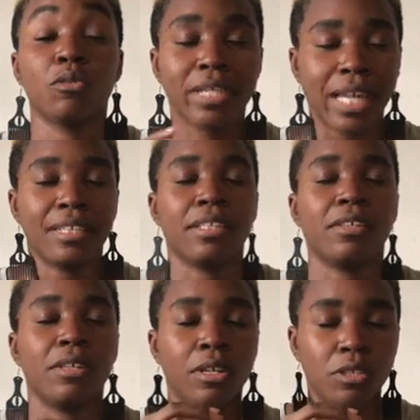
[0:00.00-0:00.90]
You get the
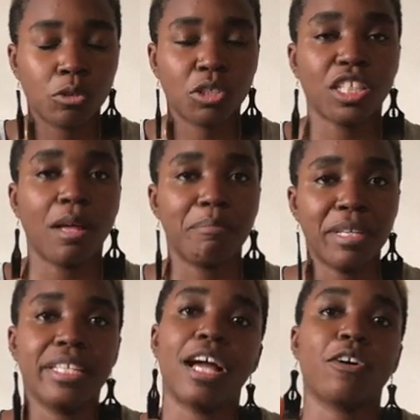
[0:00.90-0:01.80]
social
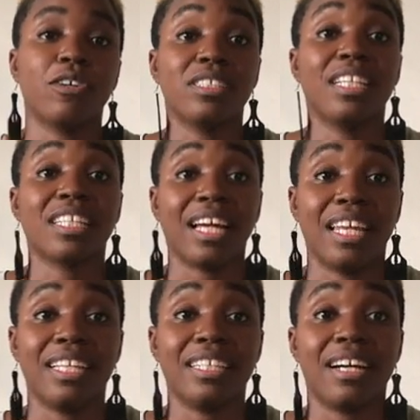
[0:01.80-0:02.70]
media content
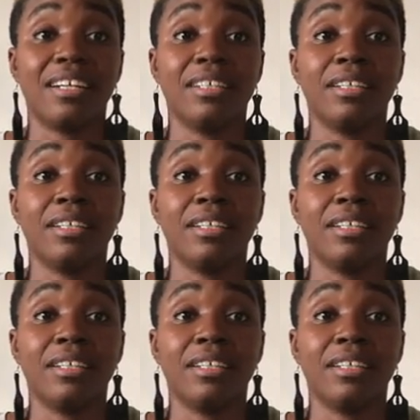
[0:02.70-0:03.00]
calendar